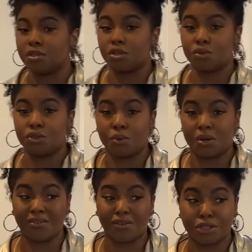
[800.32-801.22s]
told you,
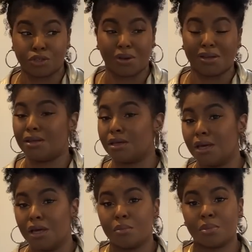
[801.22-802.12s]
whenever it's raining,
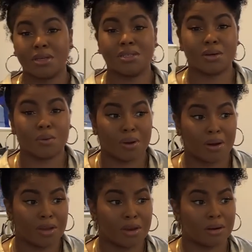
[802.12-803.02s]
please don't
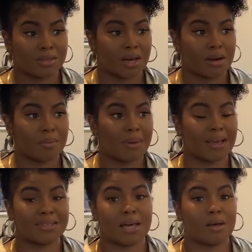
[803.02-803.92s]
wear your designer
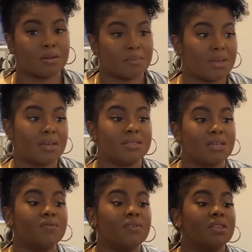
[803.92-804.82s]
bags out because
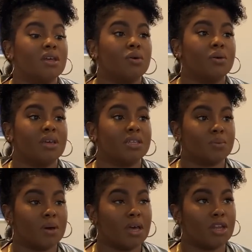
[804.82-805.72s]
even though it gets
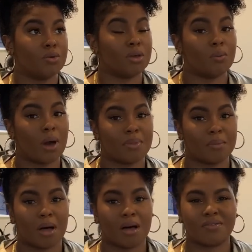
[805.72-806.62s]
wet and you can wipe them
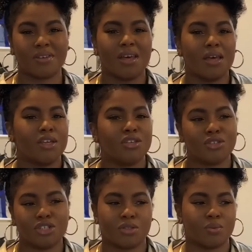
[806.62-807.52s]
off, you
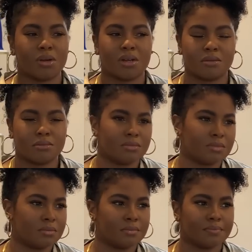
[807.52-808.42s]
just wanna
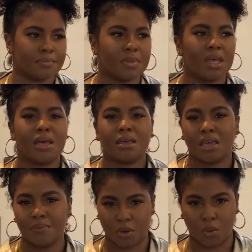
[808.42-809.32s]

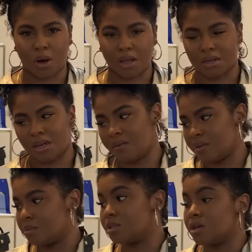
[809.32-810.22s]
keep the quality of
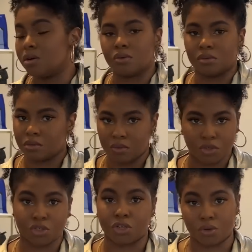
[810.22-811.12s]
them. So
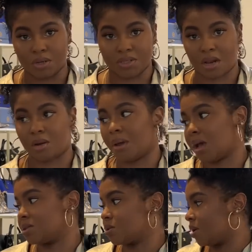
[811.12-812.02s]
there's no designer
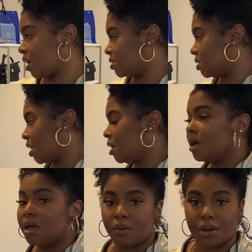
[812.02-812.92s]
bags going out today.
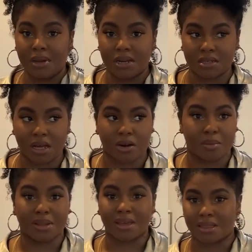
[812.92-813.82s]
And when I mean designer, I
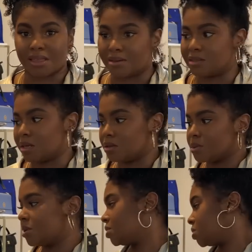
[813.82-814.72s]
mean like a thousand dollars
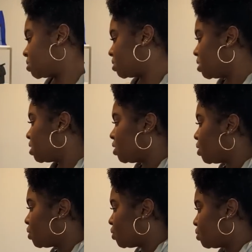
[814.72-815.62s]
plus.
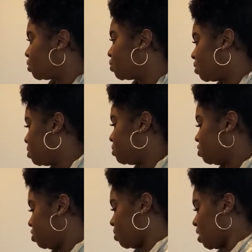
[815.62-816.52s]
No Louis
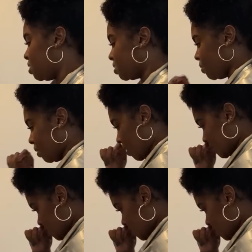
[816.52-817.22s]
Gucci products going out